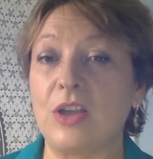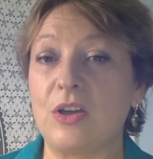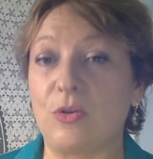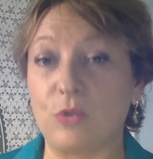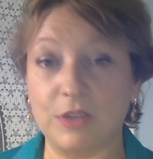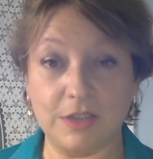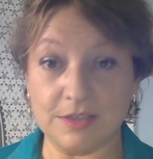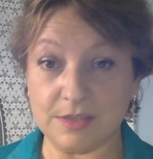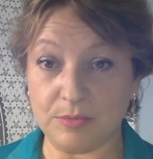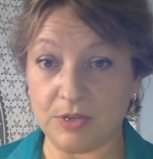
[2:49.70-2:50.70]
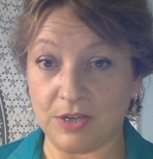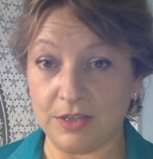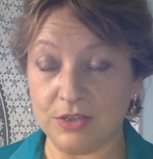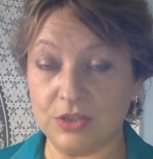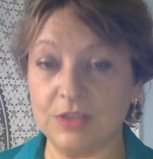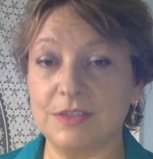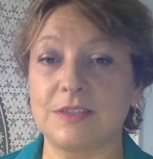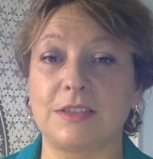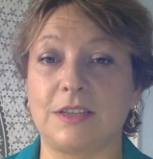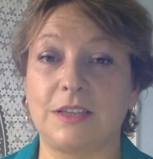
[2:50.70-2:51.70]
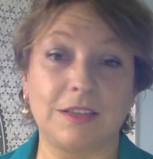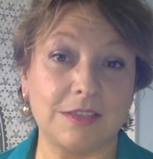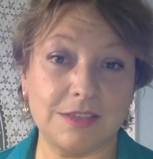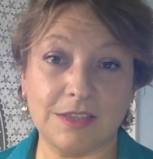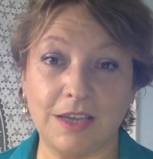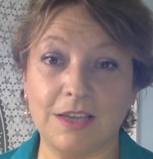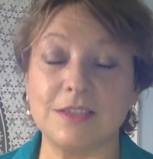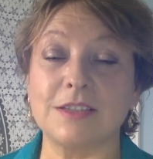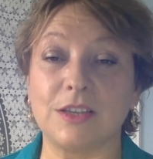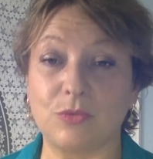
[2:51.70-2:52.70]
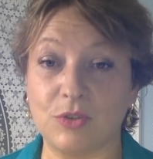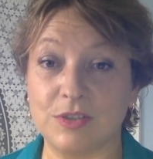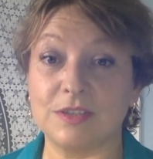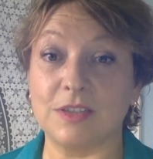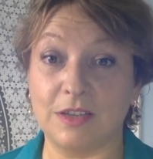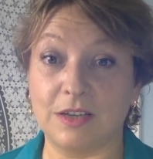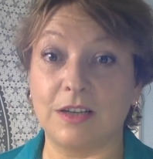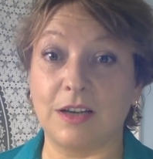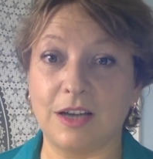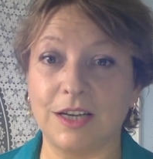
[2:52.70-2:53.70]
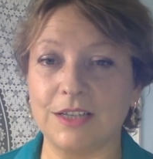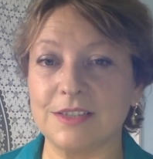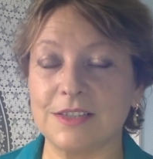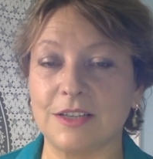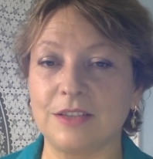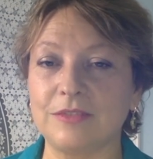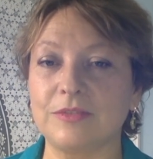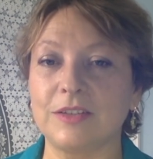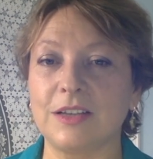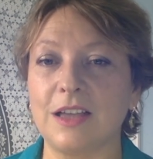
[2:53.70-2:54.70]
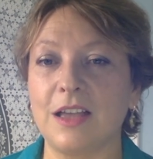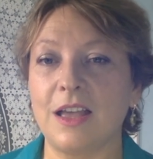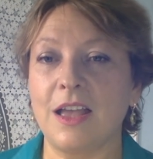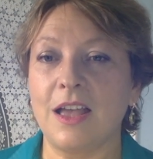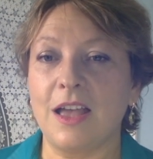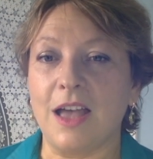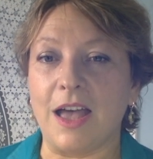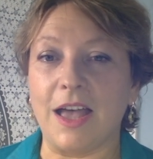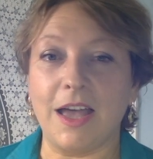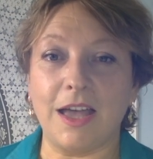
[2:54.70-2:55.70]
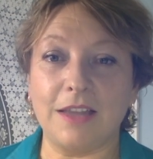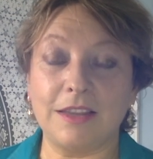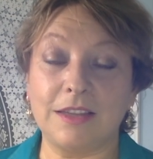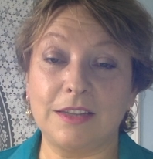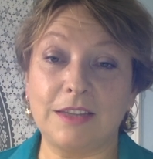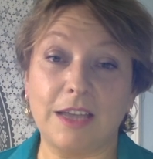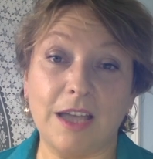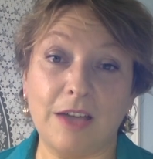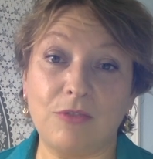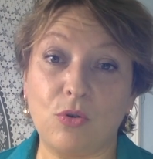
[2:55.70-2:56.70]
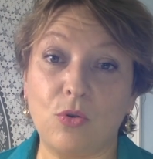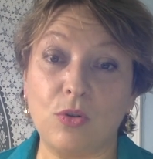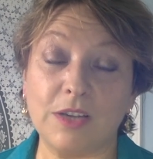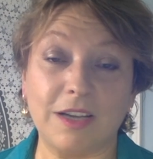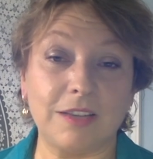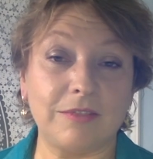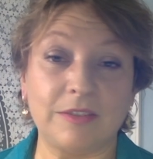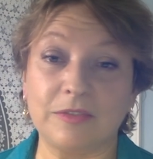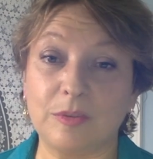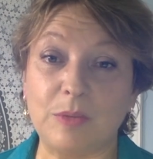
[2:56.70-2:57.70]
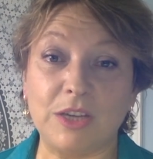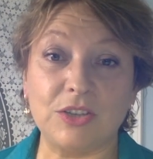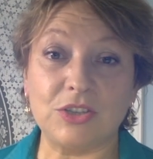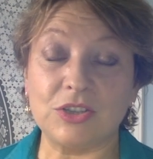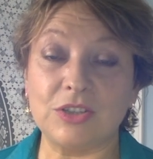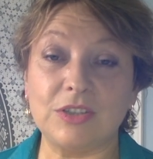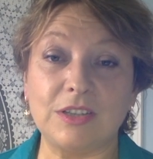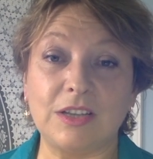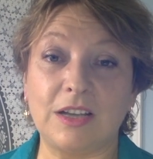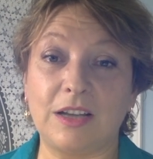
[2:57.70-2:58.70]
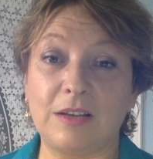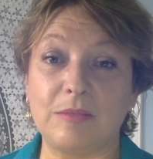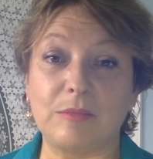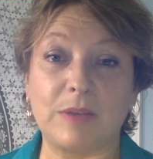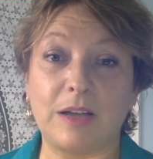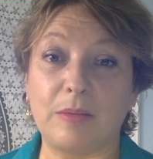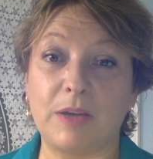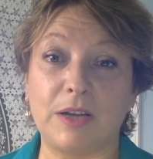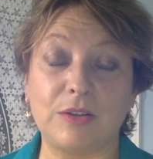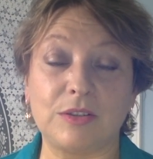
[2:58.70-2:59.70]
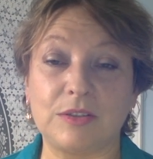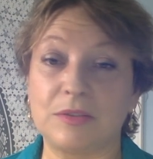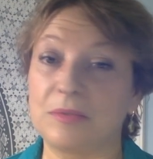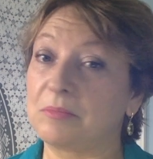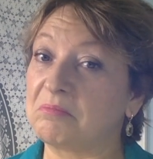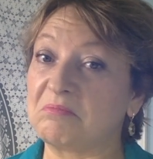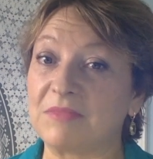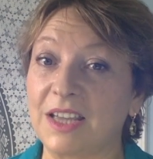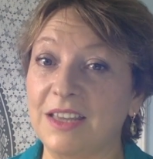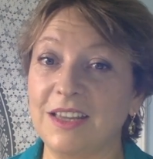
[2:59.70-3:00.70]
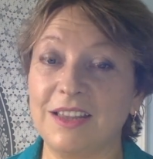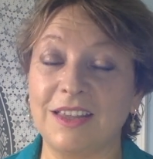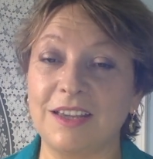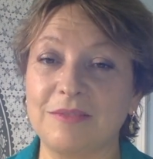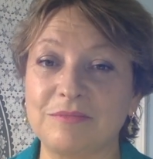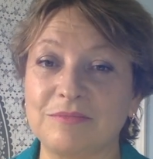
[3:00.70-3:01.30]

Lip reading: or their subconscious. In this case, it was higher self, and they have all kind of information about anything.